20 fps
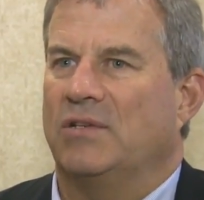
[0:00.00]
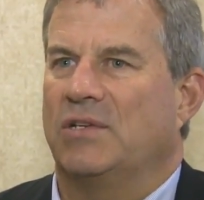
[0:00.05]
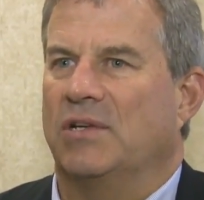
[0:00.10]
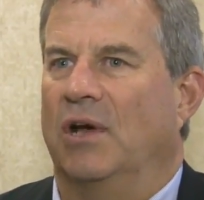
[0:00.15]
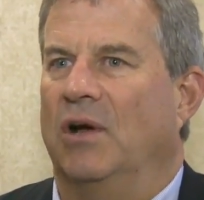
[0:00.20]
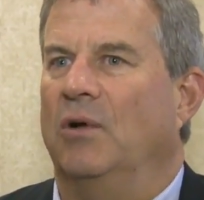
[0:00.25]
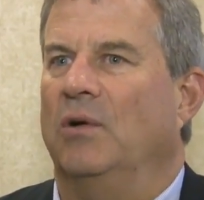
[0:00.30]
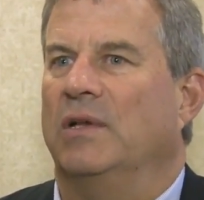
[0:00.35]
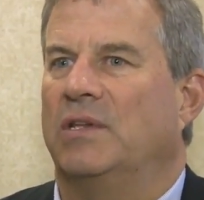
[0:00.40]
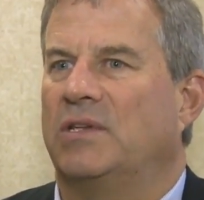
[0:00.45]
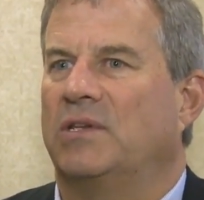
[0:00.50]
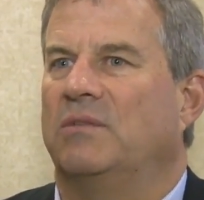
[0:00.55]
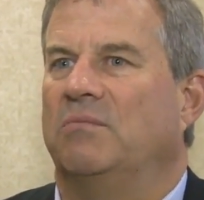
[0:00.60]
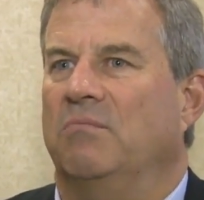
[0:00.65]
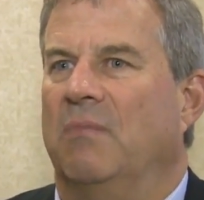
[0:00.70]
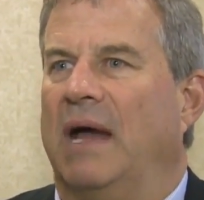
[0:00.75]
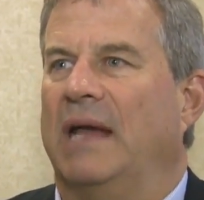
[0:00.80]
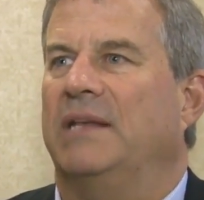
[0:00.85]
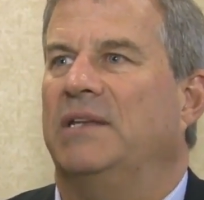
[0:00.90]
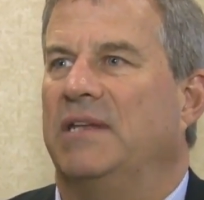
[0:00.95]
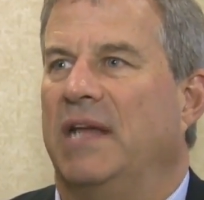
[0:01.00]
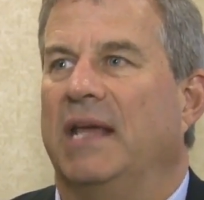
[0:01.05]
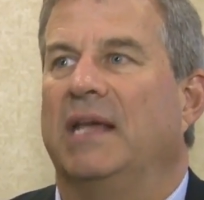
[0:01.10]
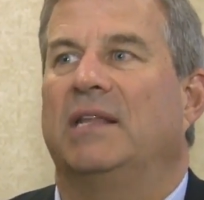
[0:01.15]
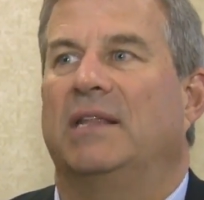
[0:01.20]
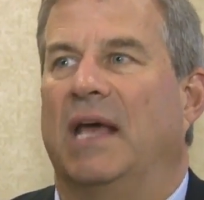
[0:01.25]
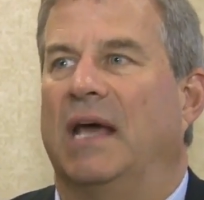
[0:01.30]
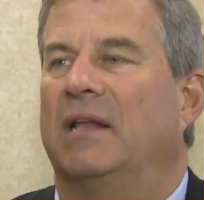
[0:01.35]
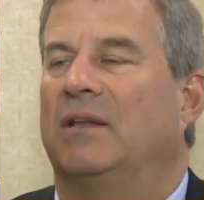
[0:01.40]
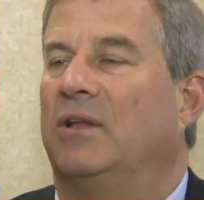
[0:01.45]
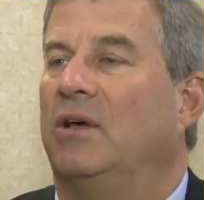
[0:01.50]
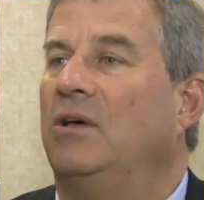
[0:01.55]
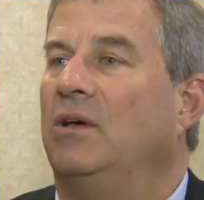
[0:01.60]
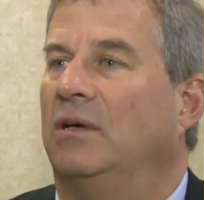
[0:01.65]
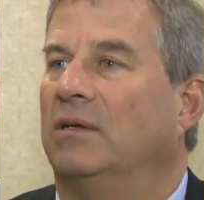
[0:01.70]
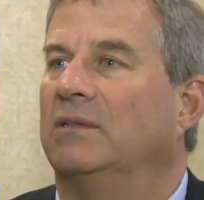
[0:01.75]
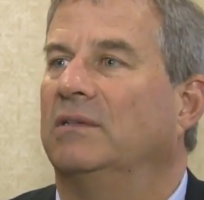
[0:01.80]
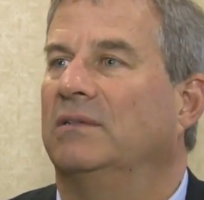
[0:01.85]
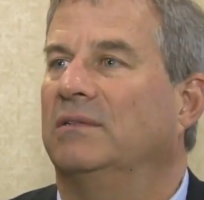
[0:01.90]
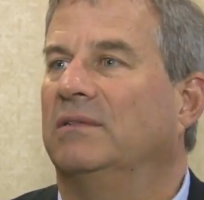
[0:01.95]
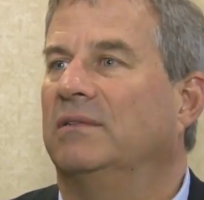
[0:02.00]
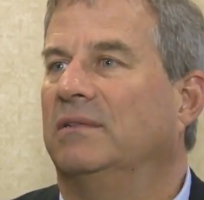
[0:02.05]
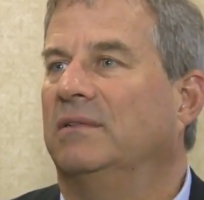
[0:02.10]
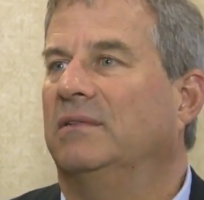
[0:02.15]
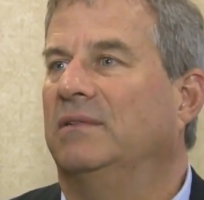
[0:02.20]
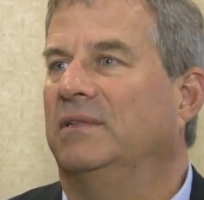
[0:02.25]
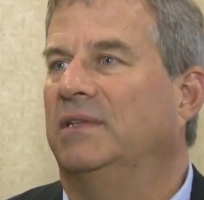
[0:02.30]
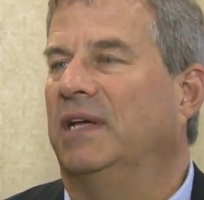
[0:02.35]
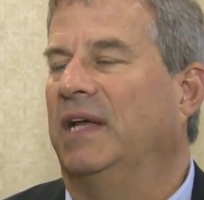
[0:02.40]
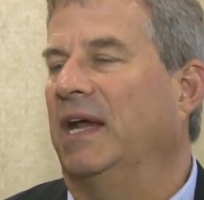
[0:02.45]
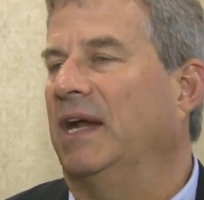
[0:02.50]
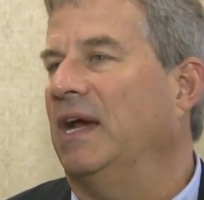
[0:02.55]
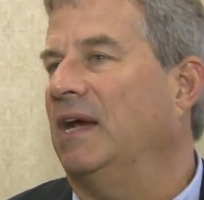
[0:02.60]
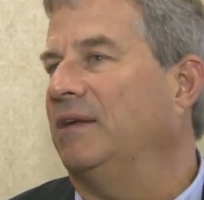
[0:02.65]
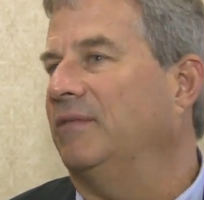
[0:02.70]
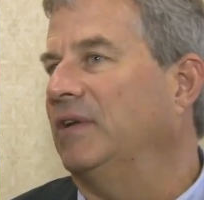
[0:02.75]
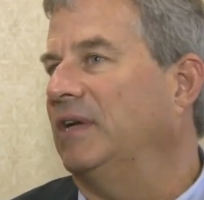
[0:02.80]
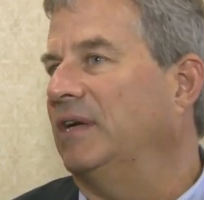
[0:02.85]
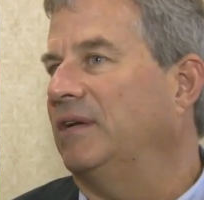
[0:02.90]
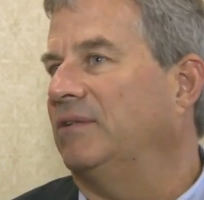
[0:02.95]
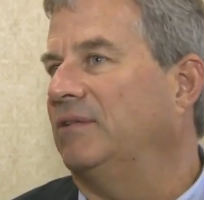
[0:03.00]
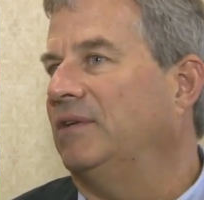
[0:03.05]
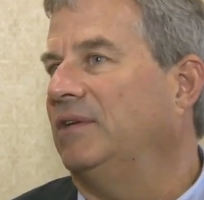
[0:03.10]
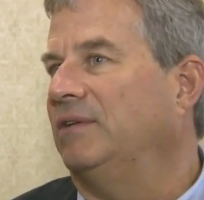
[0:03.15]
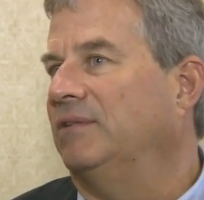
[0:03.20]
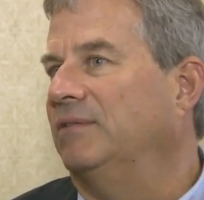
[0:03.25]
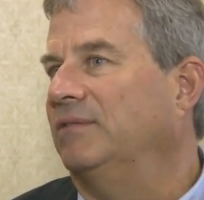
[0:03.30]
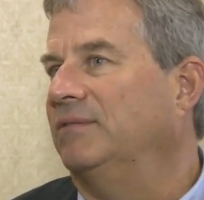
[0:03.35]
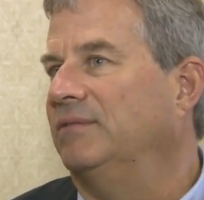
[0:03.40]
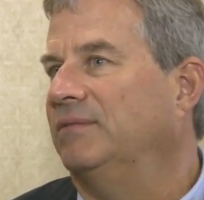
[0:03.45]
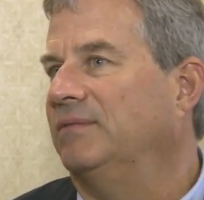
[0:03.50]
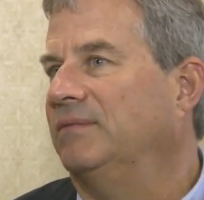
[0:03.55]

So it might take that long to get out of it. I don't know.